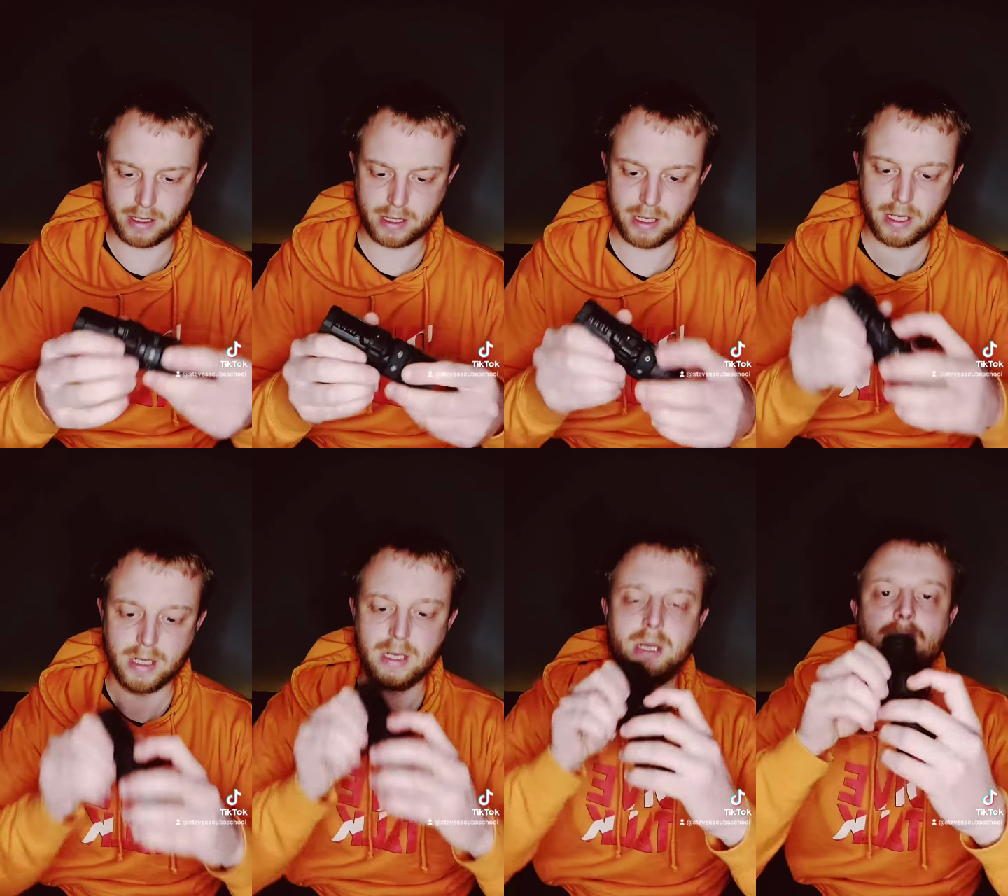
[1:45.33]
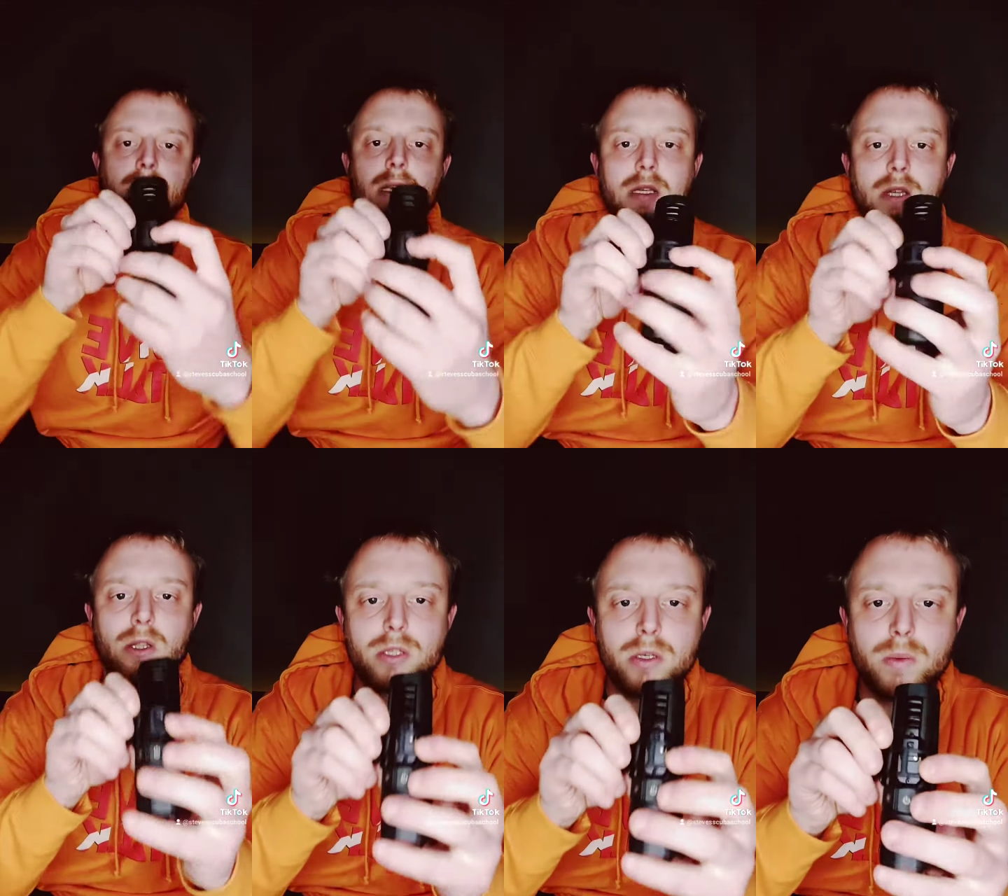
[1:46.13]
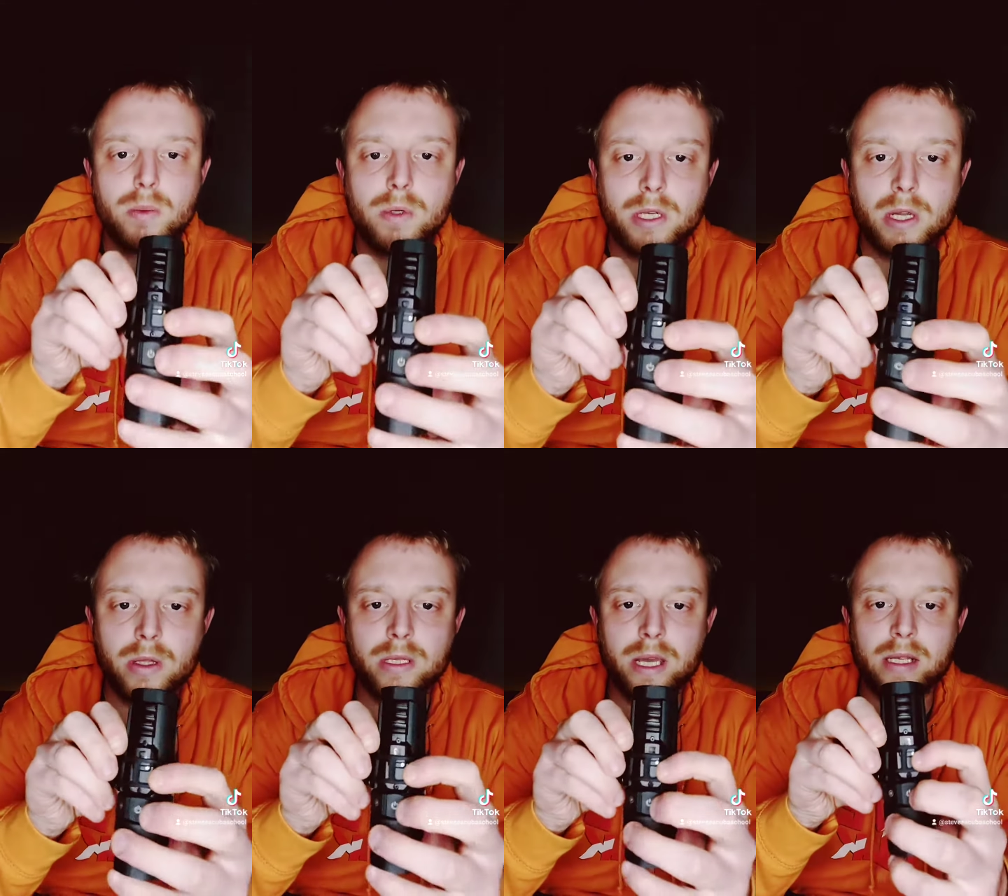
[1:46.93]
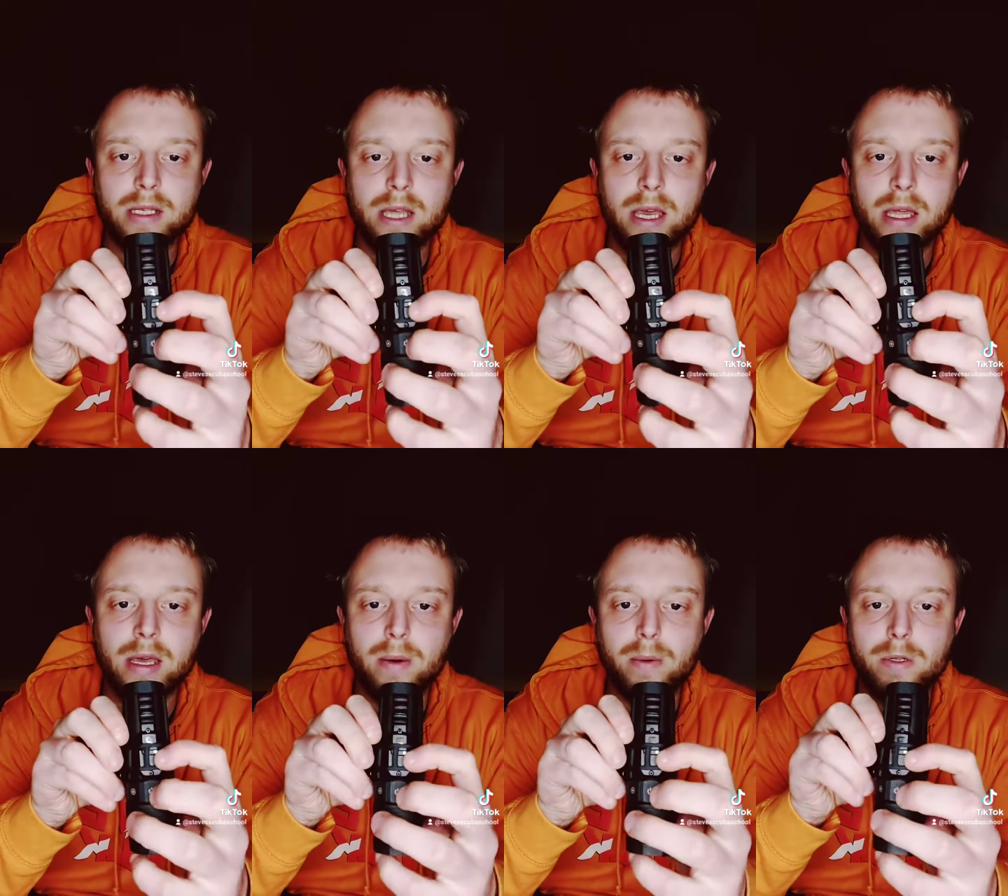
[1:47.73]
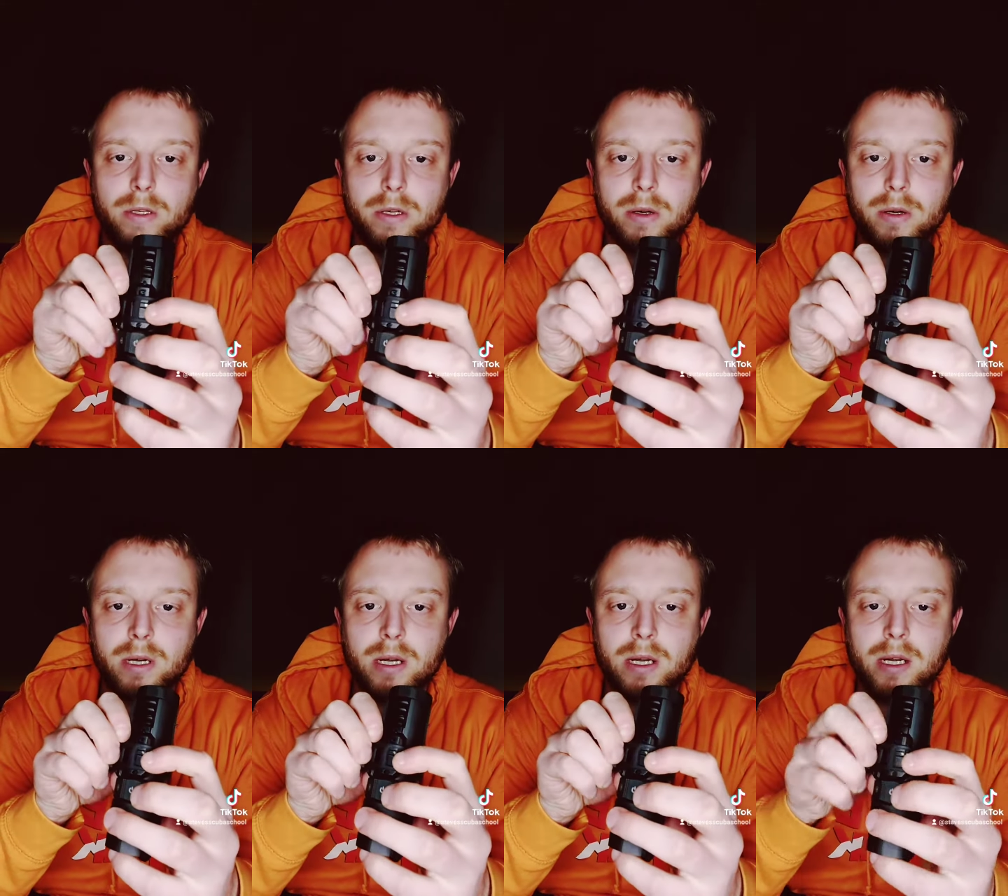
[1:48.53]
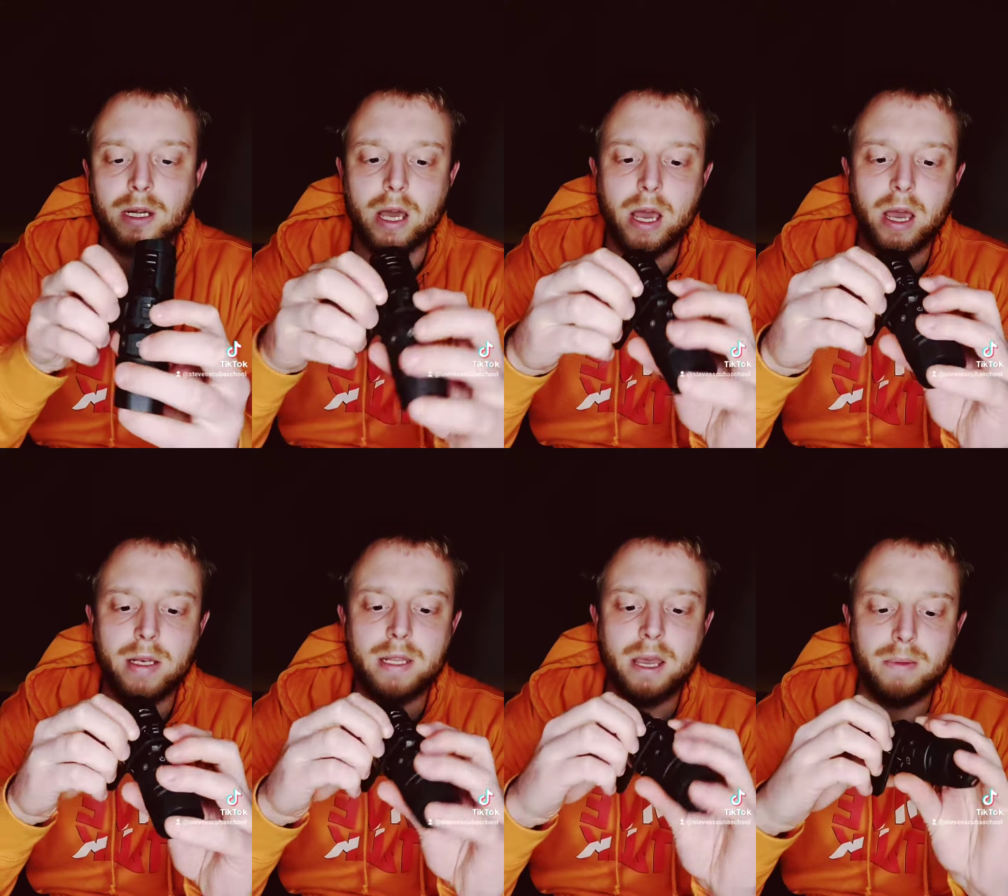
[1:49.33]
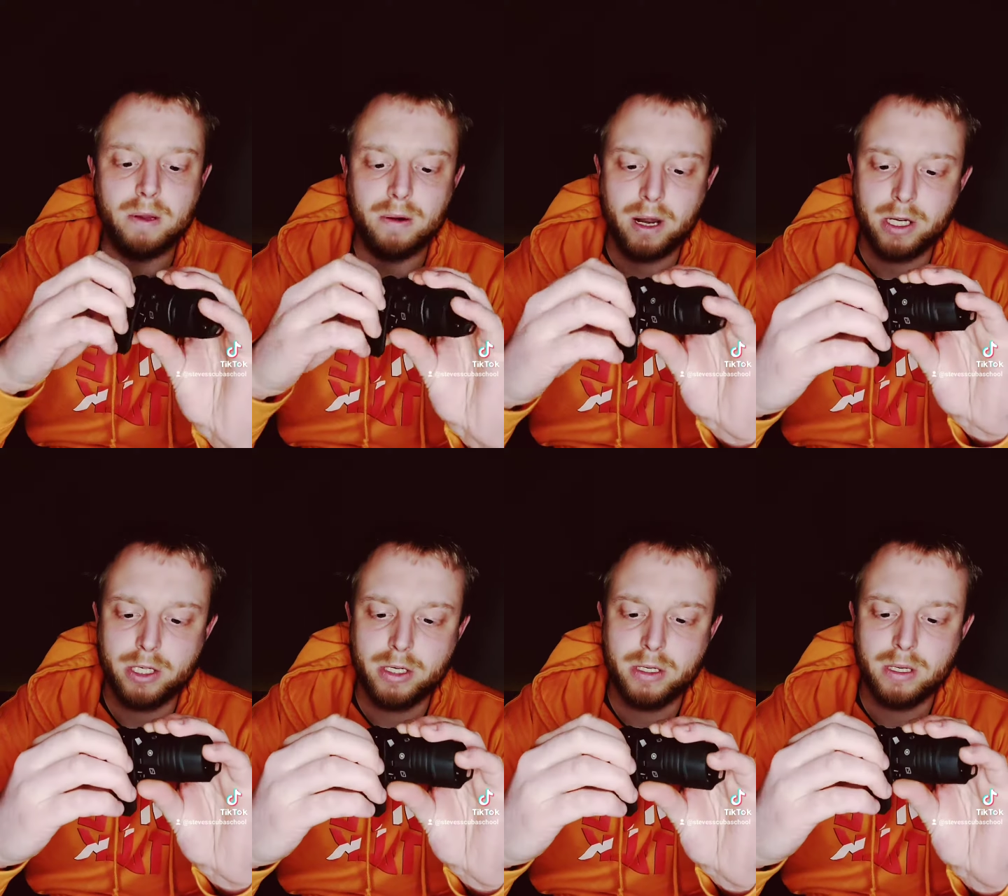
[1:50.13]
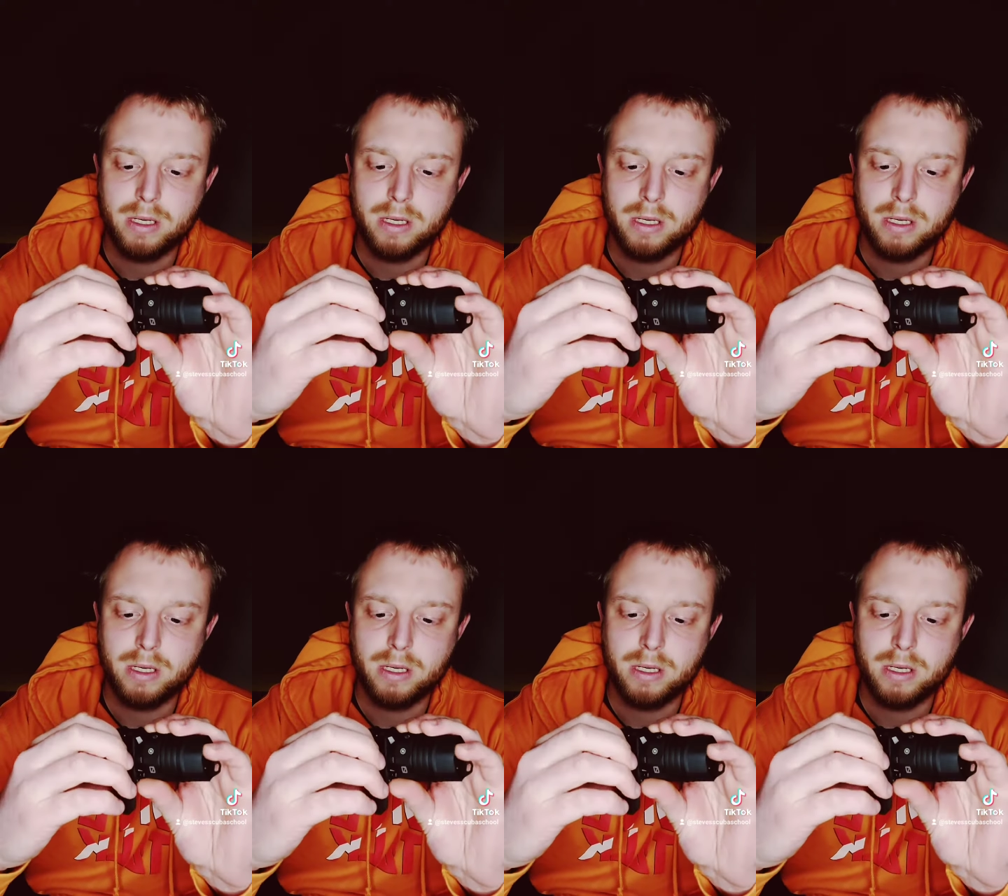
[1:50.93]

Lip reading: So it's got two water contacts there that will do your depth correction.